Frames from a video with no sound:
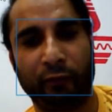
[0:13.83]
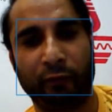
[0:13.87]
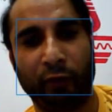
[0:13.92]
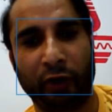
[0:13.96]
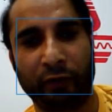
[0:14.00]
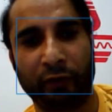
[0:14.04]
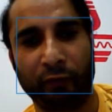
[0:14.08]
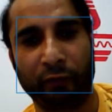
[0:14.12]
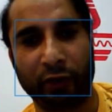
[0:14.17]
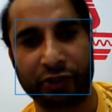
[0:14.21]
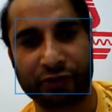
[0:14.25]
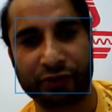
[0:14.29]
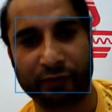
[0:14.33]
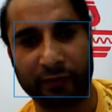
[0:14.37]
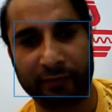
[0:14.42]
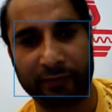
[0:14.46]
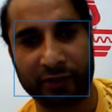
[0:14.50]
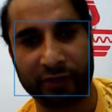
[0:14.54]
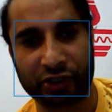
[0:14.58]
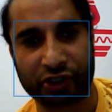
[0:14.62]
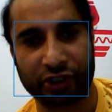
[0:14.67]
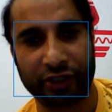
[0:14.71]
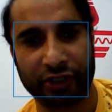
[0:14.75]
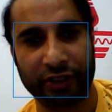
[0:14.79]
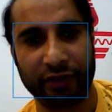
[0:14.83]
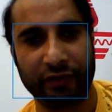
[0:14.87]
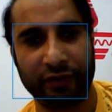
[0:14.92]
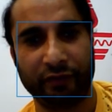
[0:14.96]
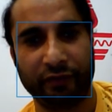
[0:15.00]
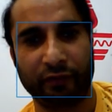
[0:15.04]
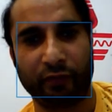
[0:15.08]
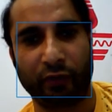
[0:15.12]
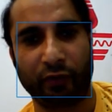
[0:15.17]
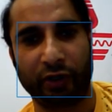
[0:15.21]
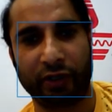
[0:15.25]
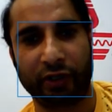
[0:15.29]
one virtual machine,
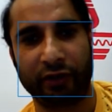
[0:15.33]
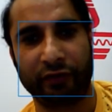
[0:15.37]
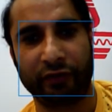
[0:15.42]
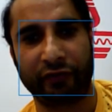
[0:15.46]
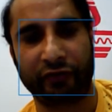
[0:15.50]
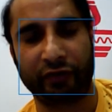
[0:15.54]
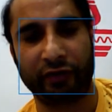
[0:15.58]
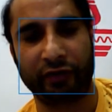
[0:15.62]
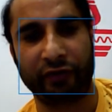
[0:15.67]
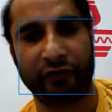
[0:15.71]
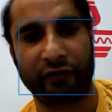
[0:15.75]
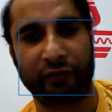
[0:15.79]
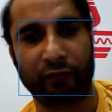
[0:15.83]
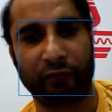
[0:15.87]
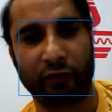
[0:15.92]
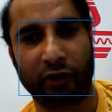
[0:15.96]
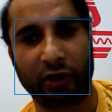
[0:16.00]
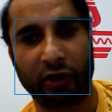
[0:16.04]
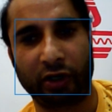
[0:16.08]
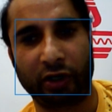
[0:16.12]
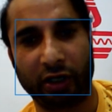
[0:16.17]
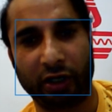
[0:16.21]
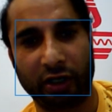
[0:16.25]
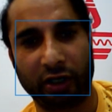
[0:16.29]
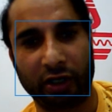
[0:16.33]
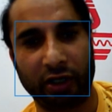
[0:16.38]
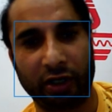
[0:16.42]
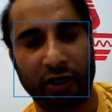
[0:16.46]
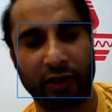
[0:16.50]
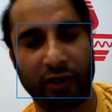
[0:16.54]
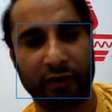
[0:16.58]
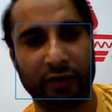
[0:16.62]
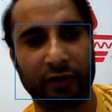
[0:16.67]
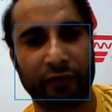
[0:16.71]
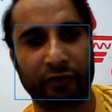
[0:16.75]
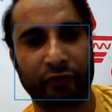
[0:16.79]
one instance for
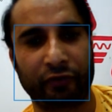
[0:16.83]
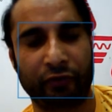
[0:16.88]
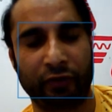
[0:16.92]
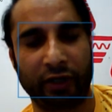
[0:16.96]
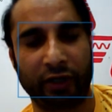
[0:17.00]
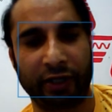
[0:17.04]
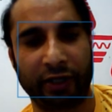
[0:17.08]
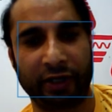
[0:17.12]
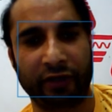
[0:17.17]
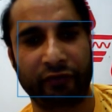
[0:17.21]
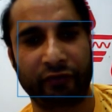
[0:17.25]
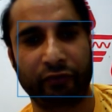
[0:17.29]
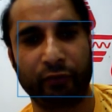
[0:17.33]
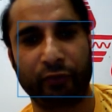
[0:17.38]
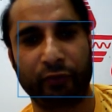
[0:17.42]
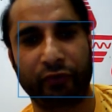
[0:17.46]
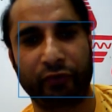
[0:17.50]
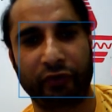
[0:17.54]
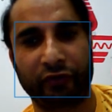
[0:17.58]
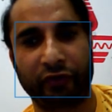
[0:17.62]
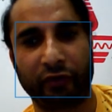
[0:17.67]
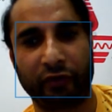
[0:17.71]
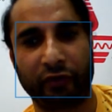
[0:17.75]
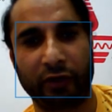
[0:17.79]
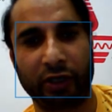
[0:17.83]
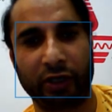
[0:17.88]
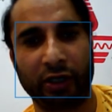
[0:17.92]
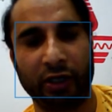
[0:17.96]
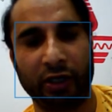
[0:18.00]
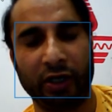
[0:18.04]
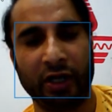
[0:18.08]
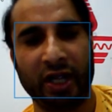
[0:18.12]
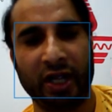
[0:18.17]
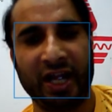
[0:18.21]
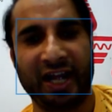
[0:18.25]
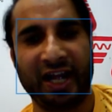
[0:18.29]
Linux SUSE server,
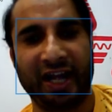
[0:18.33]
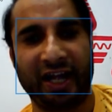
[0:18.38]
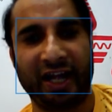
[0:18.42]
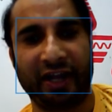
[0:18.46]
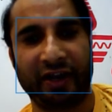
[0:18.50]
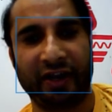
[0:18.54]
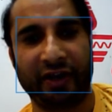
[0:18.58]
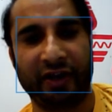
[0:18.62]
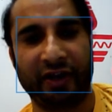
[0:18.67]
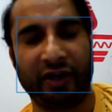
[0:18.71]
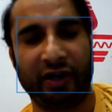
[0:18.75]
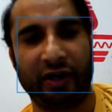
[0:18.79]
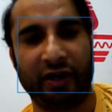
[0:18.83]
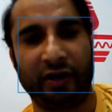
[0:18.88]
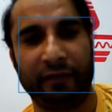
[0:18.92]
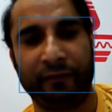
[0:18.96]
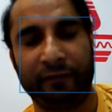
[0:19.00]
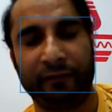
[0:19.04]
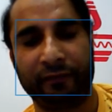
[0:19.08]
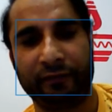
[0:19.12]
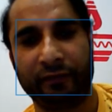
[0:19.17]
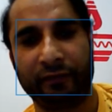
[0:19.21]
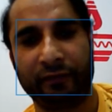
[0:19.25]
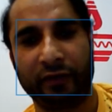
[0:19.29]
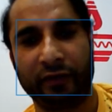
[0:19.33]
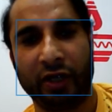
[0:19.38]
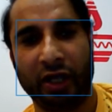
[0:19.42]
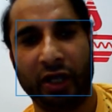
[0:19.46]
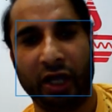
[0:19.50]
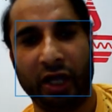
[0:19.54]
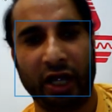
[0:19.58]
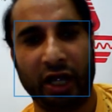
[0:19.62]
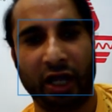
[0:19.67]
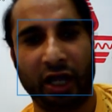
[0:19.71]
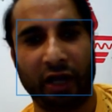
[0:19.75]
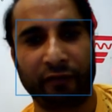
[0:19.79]
and
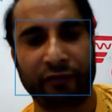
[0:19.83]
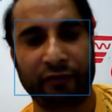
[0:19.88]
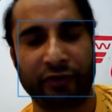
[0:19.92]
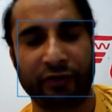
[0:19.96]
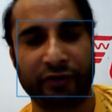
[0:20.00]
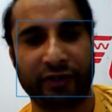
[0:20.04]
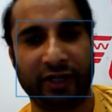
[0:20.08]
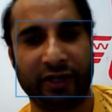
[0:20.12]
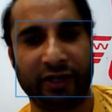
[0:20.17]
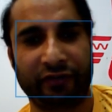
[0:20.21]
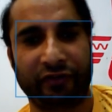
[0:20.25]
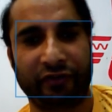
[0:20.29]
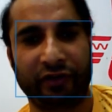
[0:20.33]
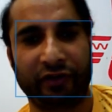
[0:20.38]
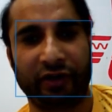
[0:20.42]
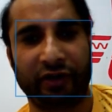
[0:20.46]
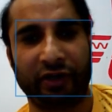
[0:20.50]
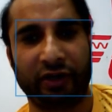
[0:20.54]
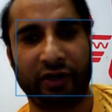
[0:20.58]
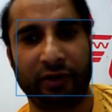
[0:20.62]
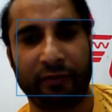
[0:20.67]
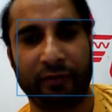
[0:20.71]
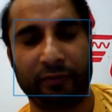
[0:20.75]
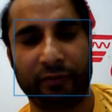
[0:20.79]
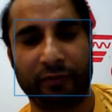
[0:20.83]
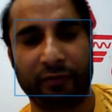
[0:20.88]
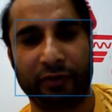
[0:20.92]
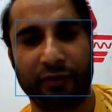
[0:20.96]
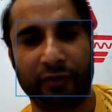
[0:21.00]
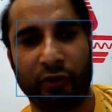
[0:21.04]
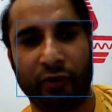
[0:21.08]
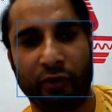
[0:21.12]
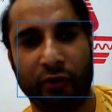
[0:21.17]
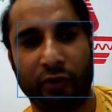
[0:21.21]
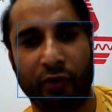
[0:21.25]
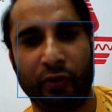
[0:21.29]
after that
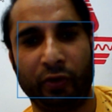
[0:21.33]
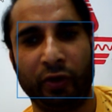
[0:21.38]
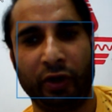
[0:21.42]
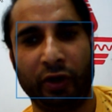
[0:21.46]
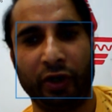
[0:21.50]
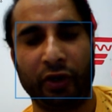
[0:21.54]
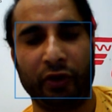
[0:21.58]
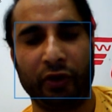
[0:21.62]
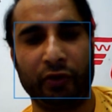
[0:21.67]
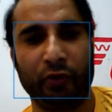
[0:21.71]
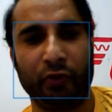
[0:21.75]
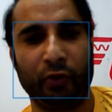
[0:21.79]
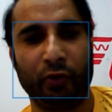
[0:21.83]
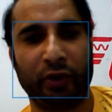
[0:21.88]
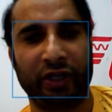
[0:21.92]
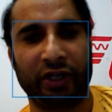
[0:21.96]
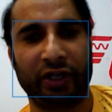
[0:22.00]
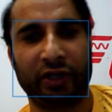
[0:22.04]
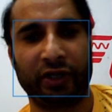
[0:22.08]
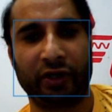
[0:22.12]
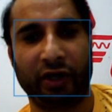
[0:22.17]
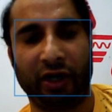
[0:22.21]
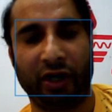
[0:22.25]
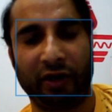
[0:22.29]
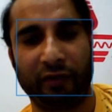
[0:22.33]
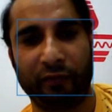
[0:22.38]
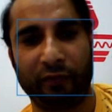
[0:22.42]
you can